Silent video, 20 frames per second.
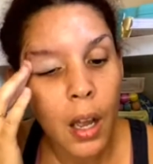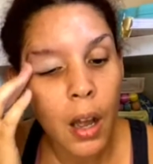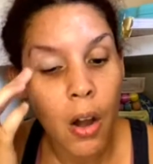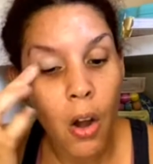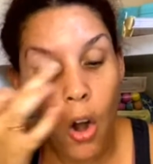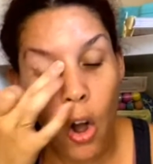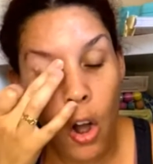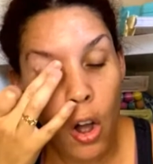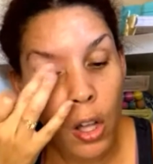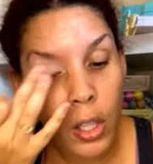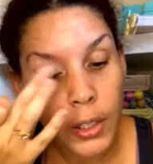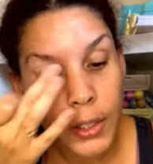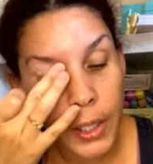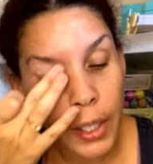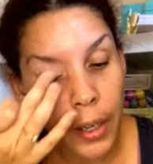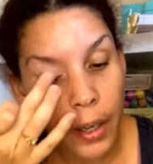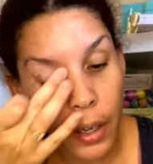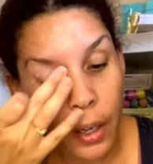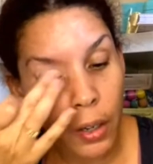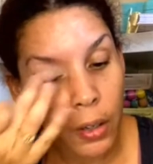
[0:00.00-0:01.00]

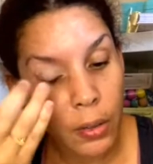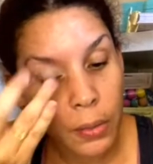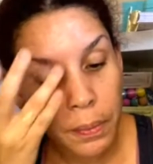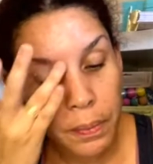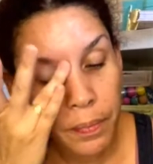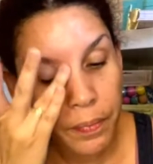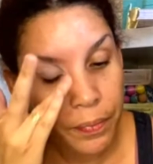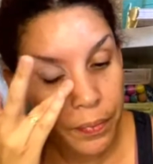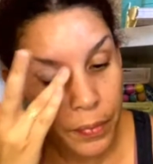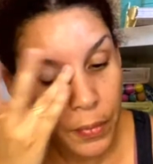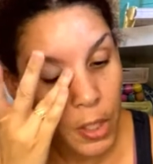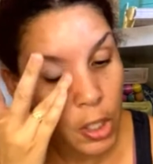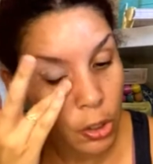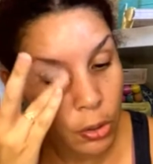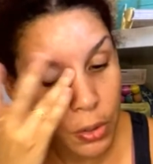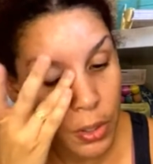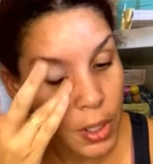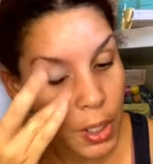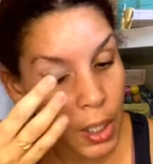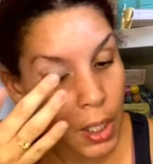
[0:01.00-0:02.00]
Also, you'll
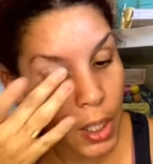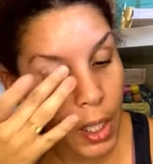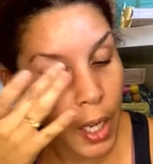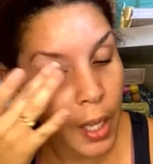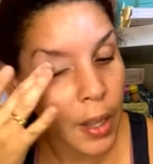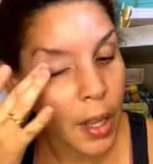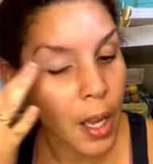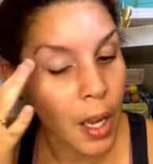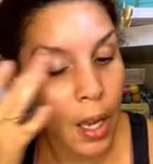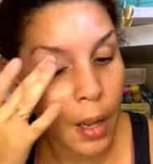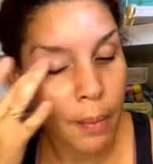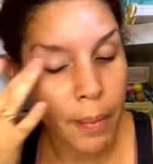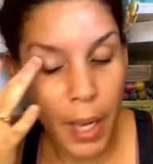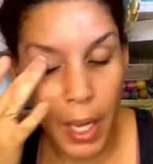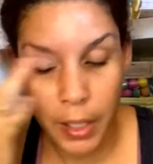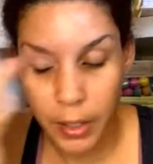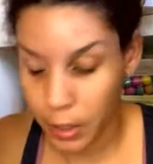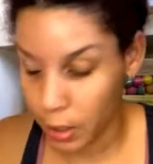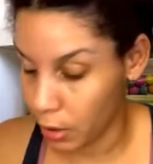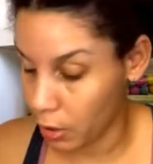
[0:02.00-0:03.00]
see on the
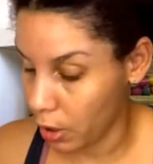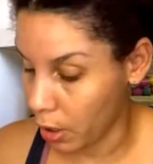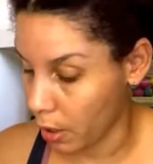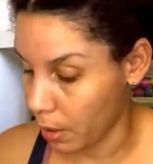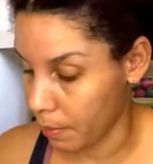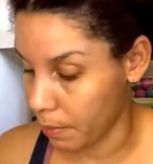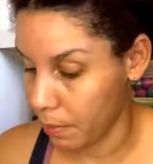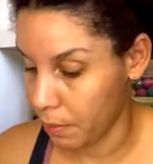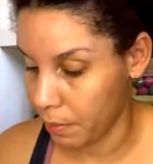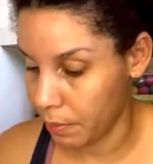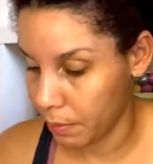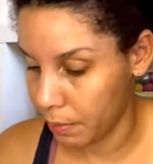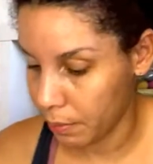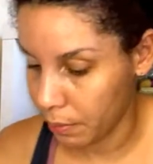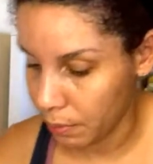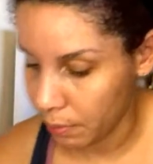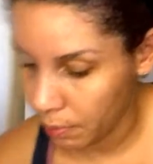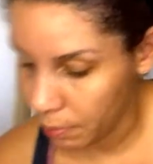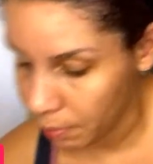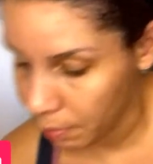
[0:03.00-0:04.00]
BoxyCharm
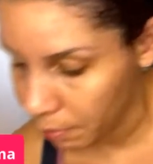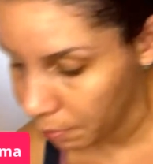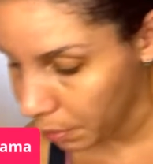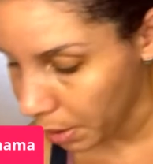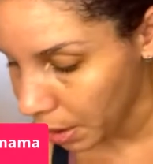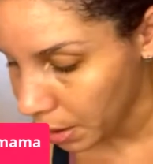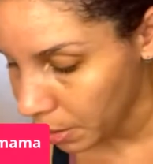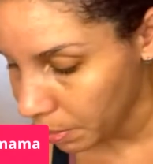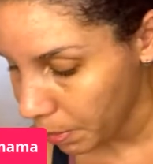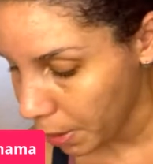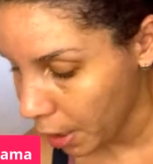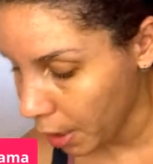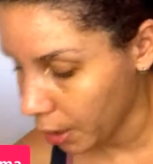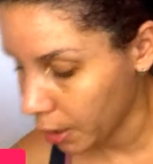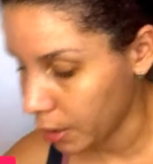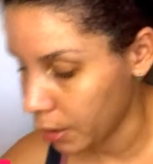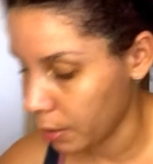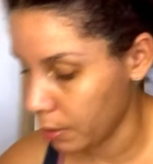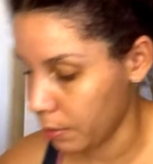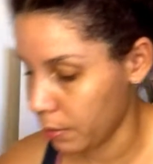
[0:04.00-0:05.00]
base
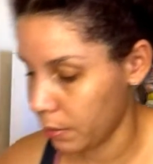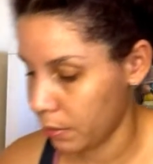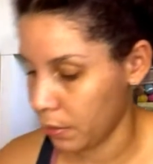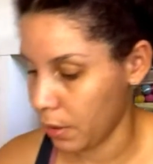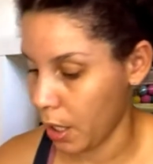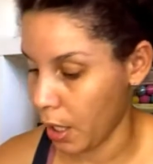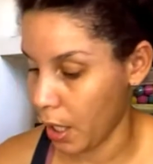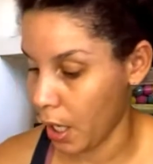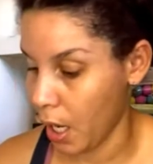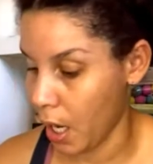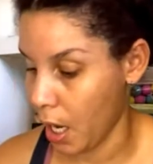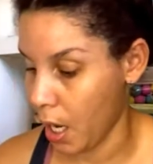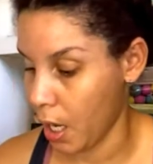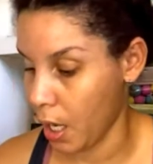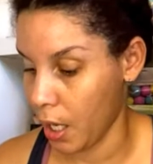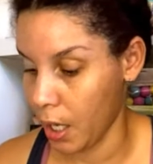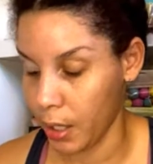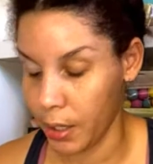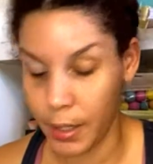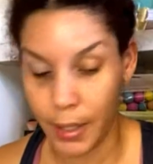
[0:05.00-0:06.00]
box, I got
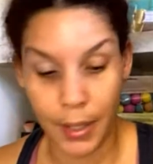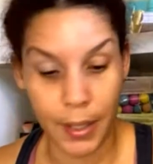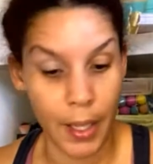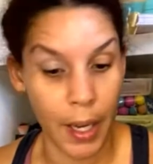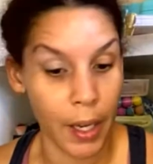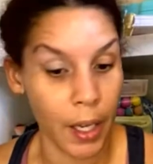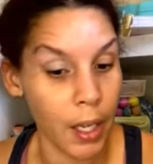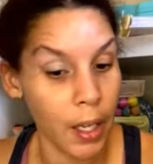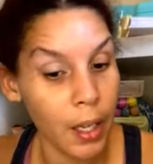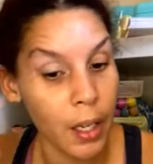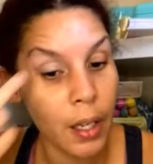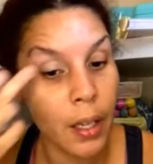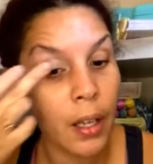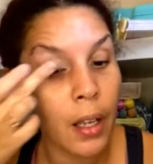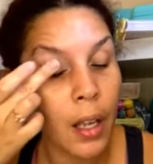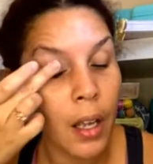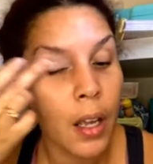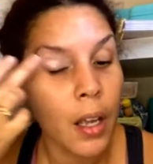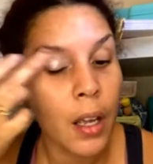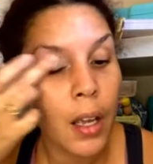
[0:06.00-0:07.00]
a second
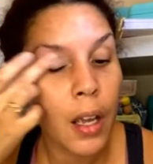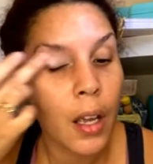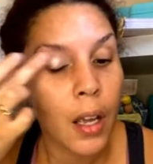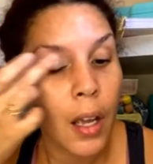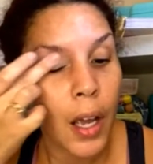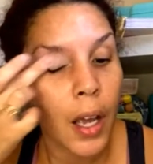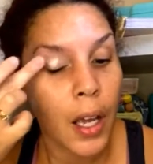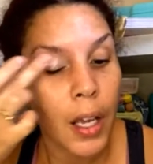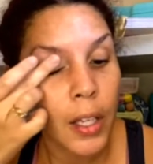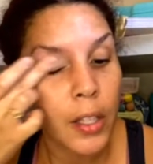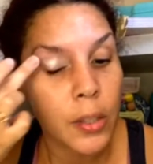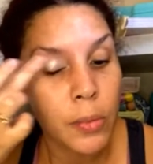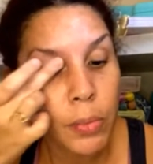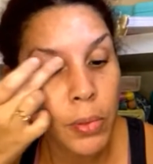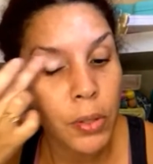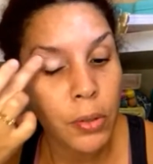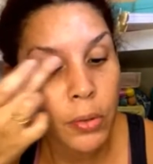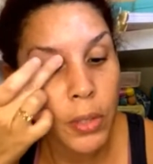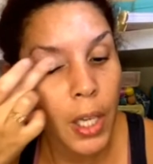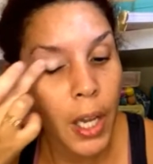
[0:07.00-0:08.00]
Ace
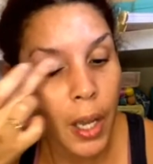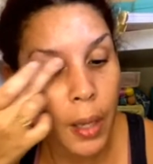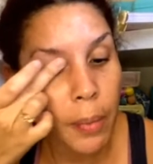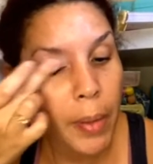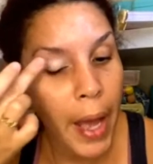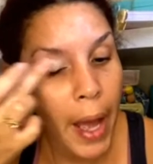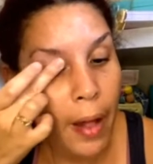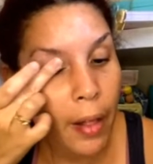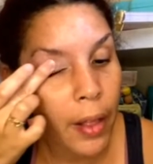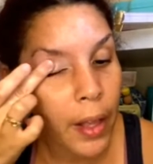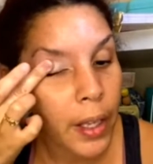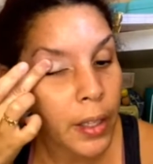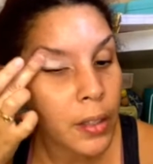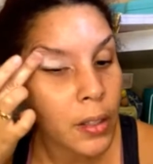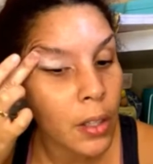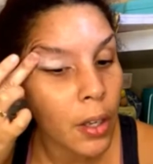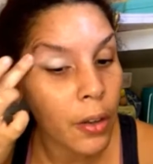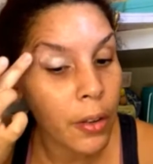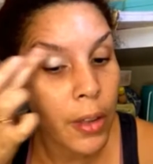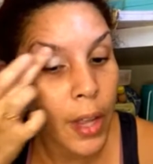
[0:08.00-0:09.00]
Beauté palette.
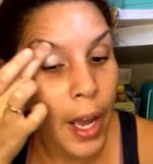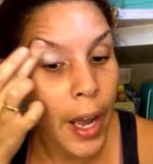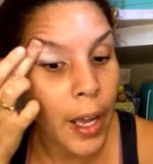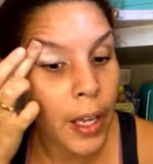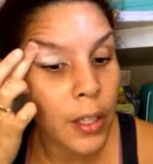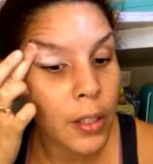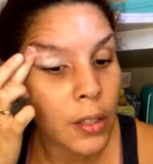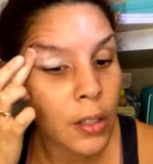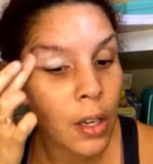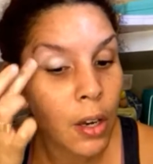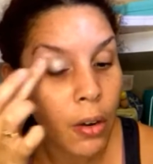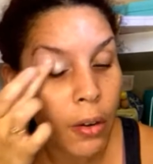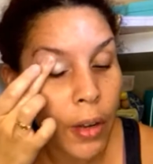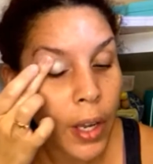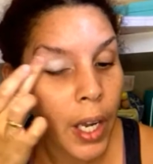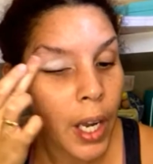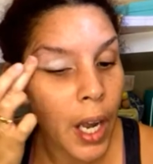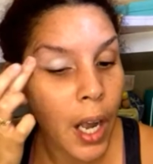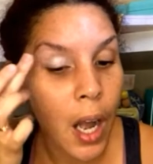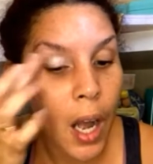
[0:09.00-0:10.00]
So that is
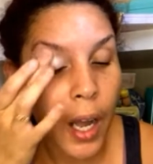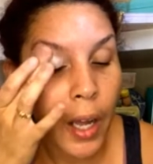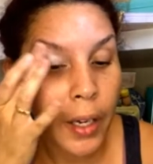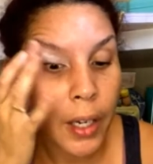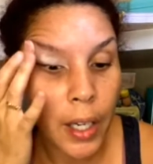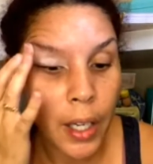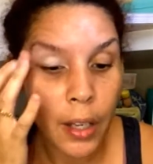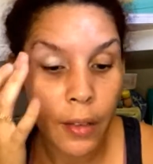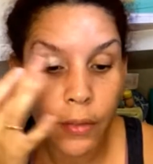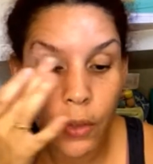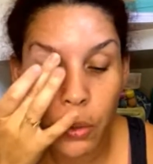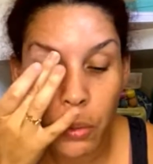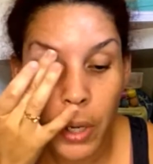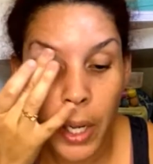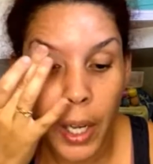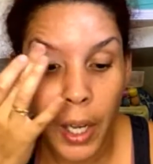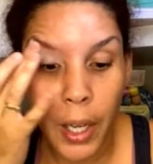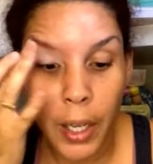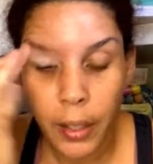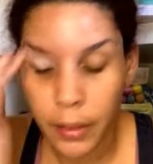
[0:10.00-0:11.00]
going on a
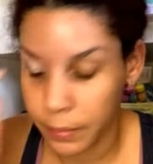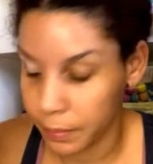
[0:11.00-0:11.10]
giveaway.